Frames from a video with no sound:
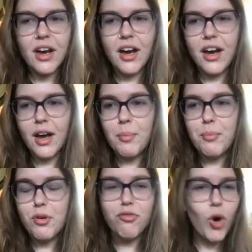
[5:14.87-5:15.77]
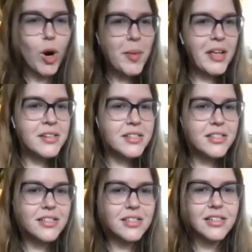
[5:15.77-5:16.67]
Uh,
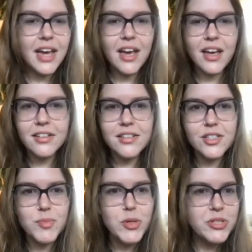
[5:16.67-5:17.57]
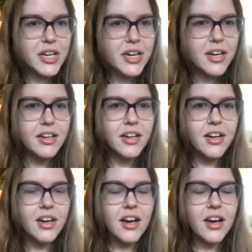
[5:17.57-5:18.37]
performance, dance, music,